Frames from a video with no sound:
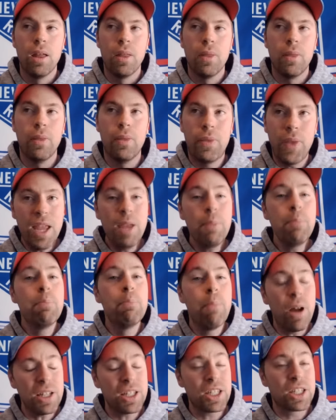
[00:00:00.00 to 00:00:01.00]
they
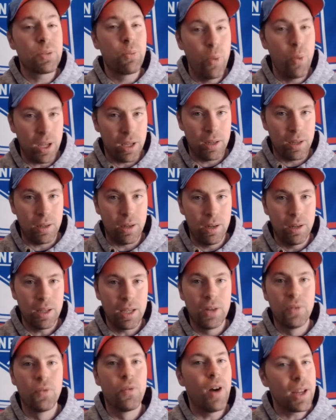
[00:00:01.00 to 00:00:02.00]
must win
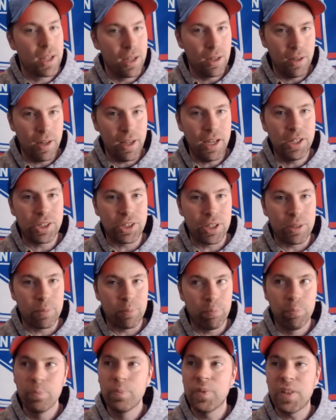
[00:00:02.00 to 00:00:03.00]
in regulation
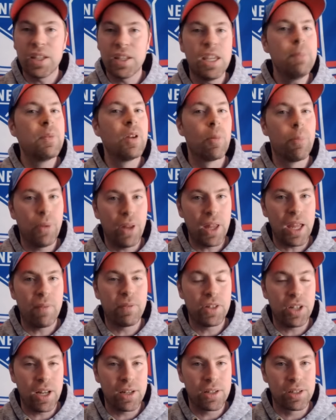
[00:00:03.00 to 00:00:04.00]
to keep their playoff
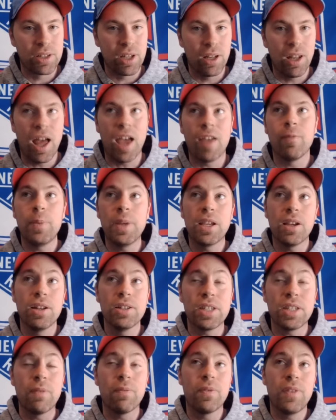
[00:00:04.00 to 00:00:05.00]
chances alive. Because
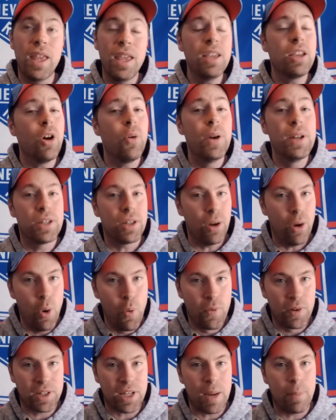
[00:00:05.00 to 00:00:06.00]
if they go into
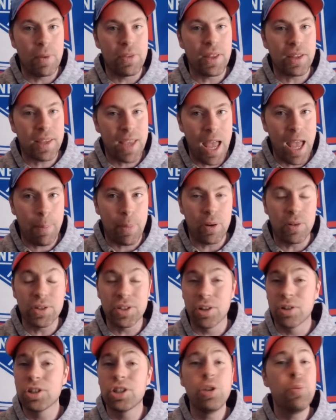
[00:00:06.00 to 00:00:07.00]
overtime with the Capitals,
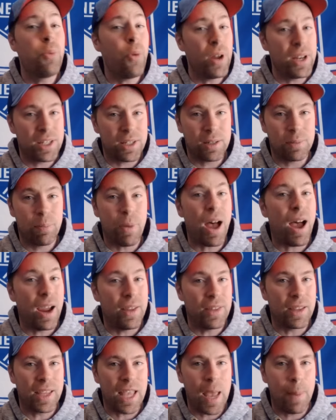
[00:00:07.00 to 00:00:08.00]
they're 2 points behind
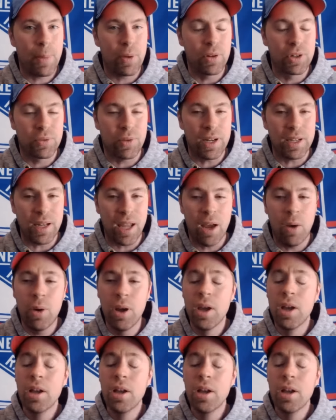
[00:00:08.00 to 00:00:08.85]
the Capitals right now.